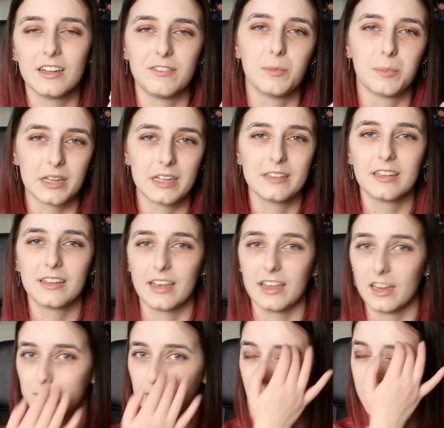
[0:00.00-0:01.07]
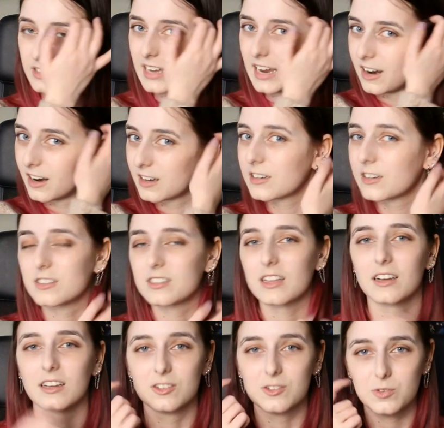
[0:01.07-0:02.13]
if you played the game, all the characters
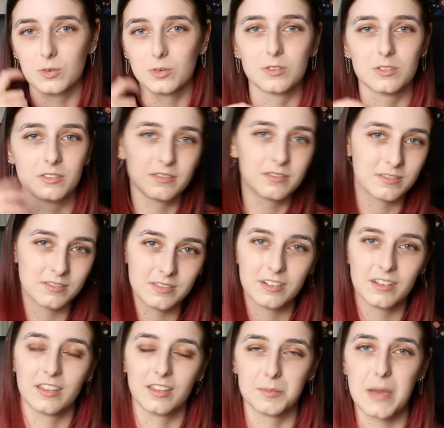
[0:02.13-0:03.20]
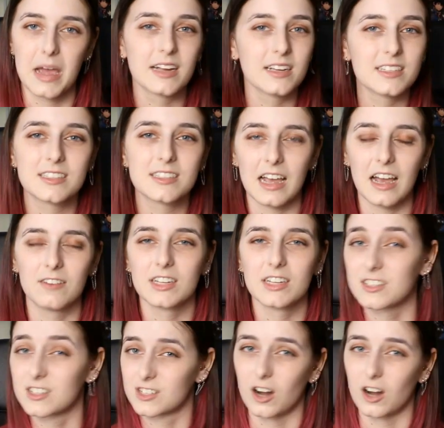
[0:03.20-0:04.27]
that control the mechs have
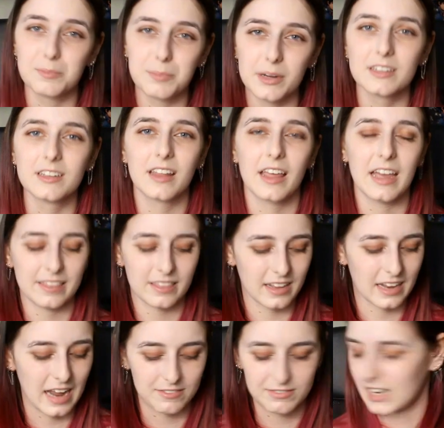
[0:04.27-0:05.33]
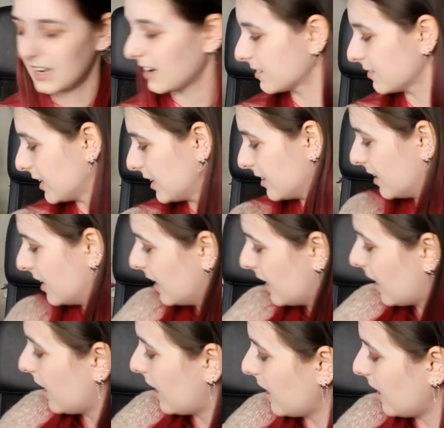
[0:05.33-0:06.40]
like a start button that they have to activate,
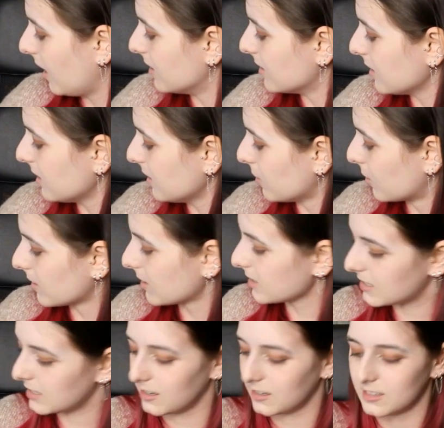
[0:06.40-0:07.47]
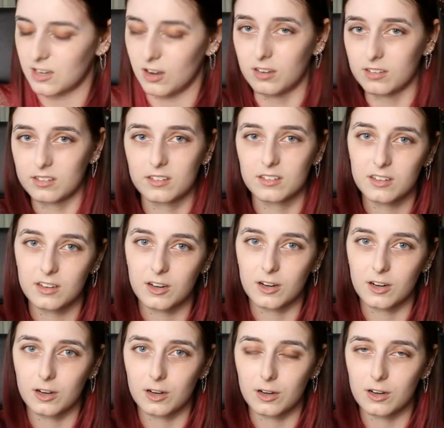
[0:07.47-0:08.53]
and Iyori's here is on
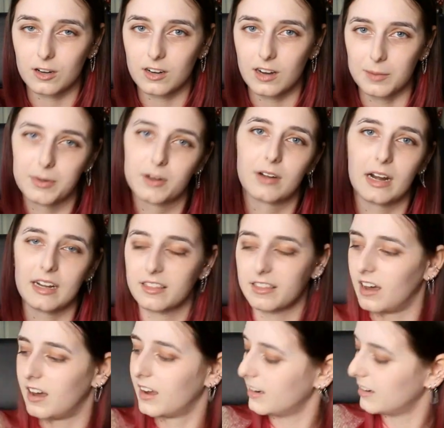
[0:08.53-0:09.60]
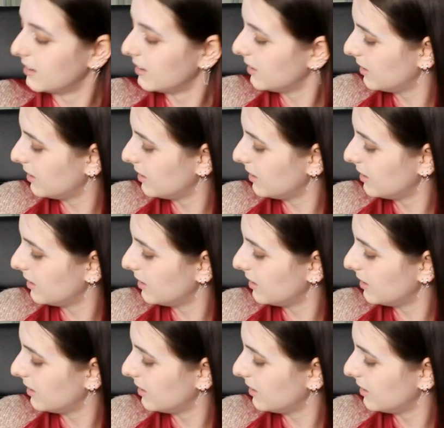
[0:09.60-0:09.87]
her upper right thigh.